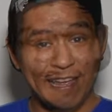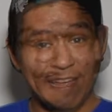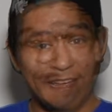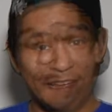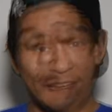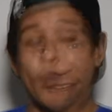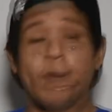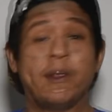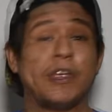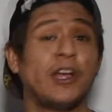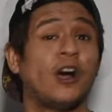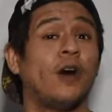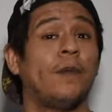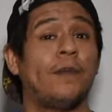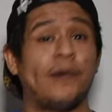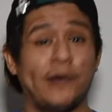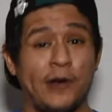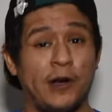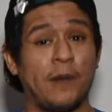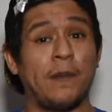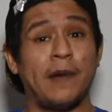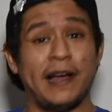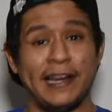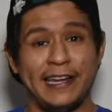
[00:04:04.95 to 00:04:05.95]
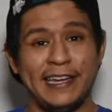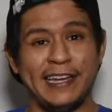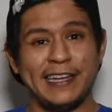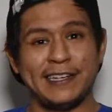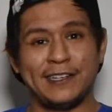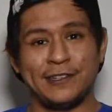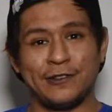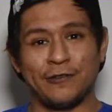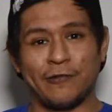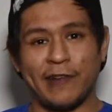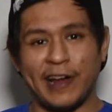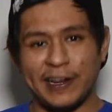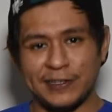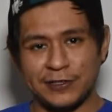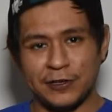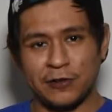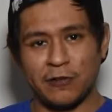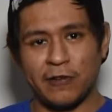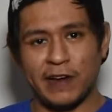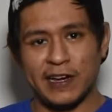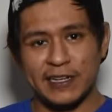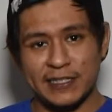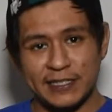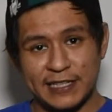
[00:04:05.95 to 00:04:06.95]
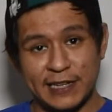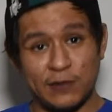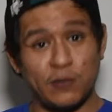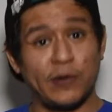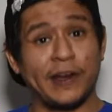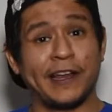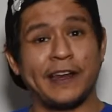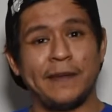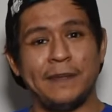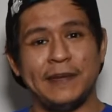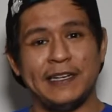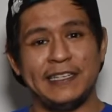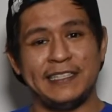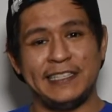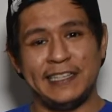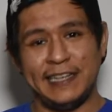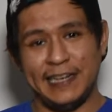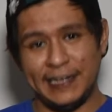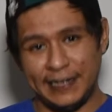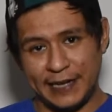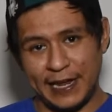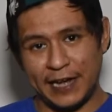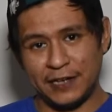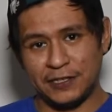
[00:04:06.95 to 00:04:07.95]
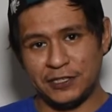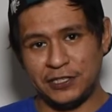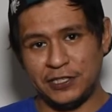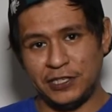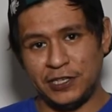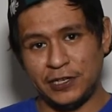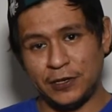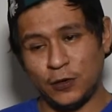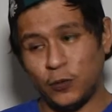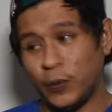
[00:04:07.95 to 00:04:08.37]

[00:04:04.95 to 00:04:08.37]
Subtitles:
When we all put our money into the Razor Crest that we're going to be seeing next year,